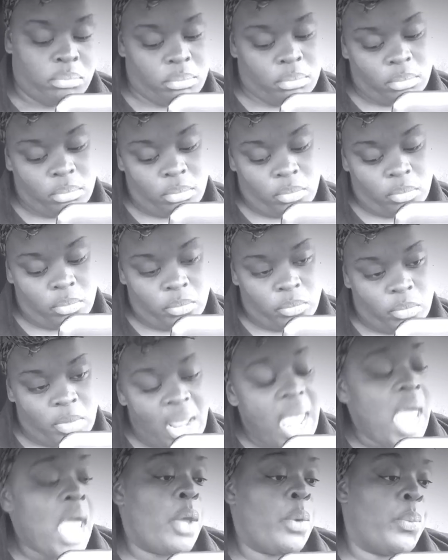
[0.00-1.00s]
don't know
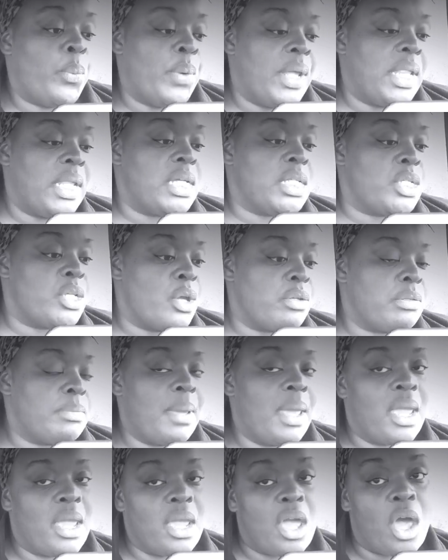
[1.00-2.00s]
that really
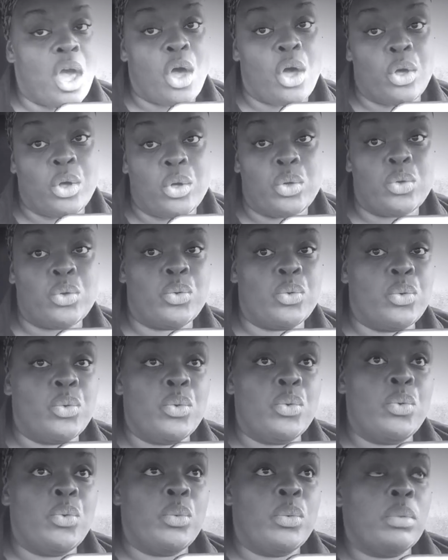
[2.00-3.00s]
turns me on.
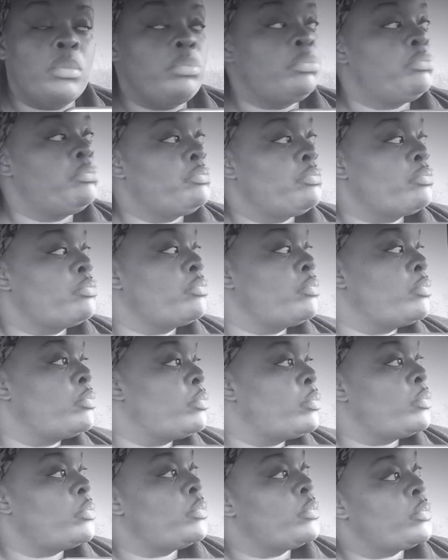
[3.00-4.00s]
She'll never
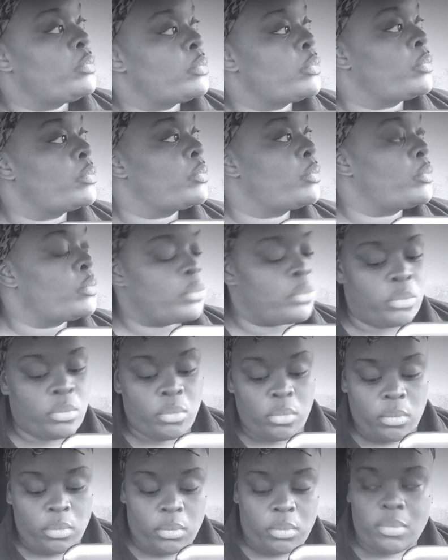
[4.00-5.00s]
guess in a
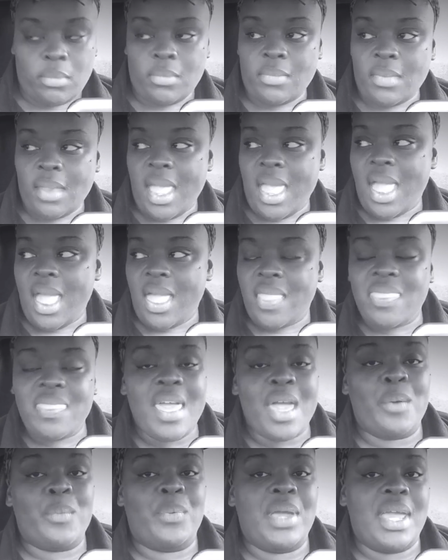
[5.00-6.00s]
million years
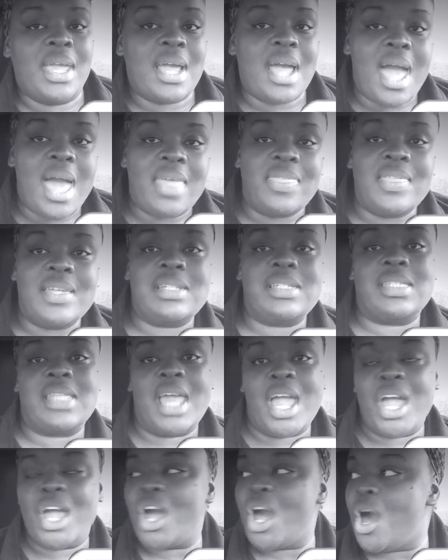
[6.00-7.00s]
that we got this
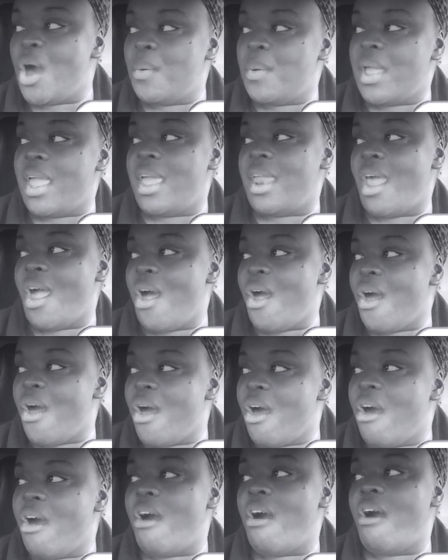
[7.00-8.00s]
thing going
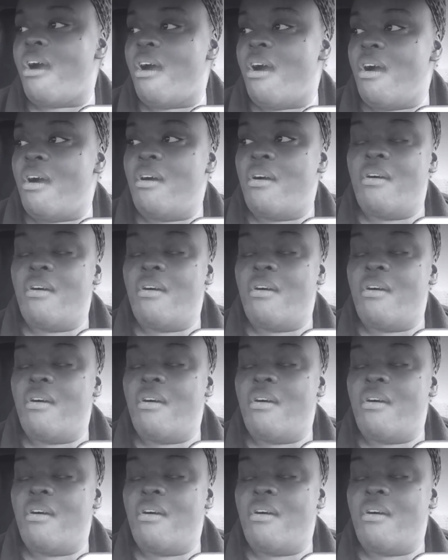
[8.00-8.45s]
on.